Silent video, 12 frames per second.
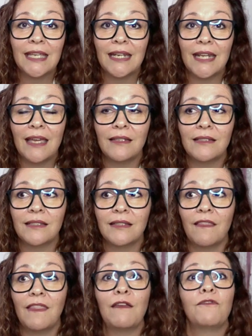as
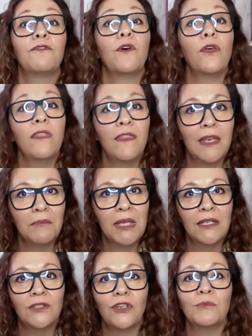they further than me
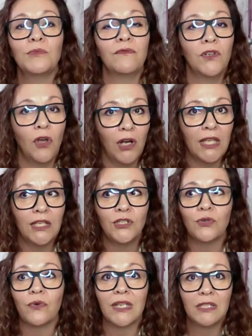in terms of knowledge
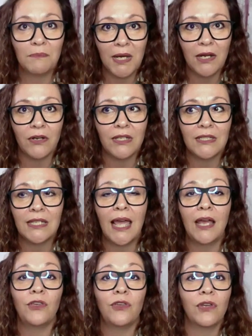or experience and how
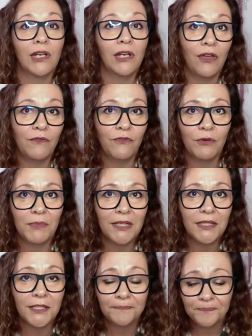you can learn from
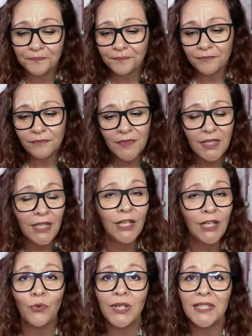it. And
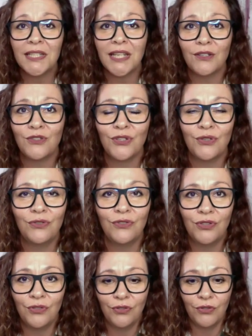always staying true
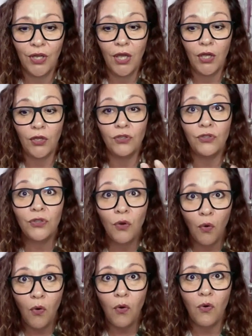to
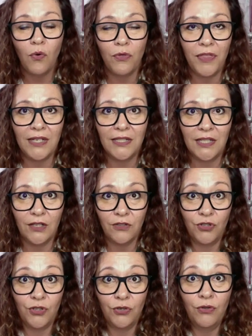your authentic
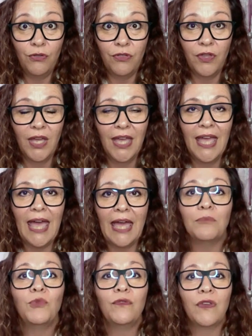truth and
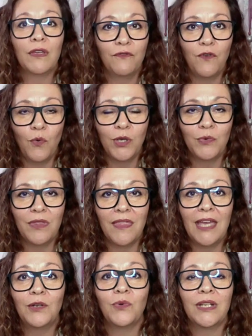moving forward with
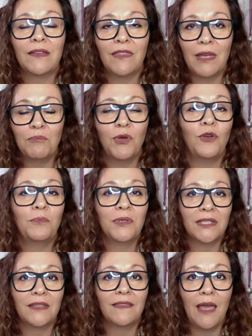that, whatever that
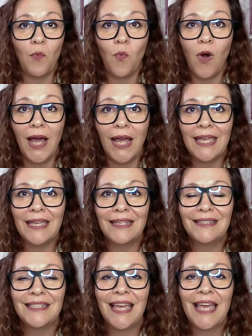purpose and that why
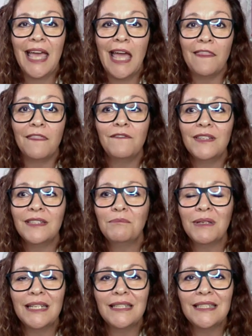is. And the
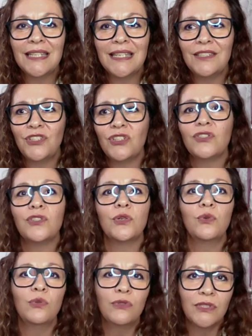visibility is just
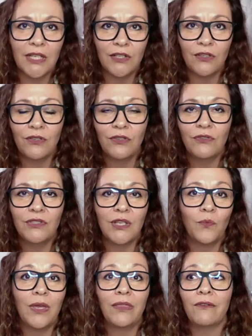tools that you're using,
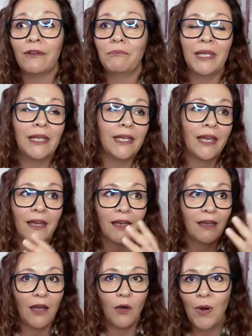whether it be
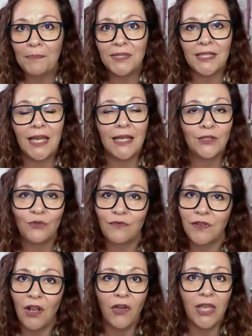a website or
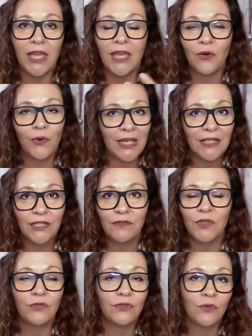blogging or
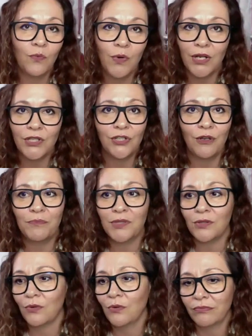interviews or workshops
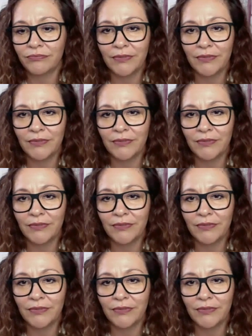or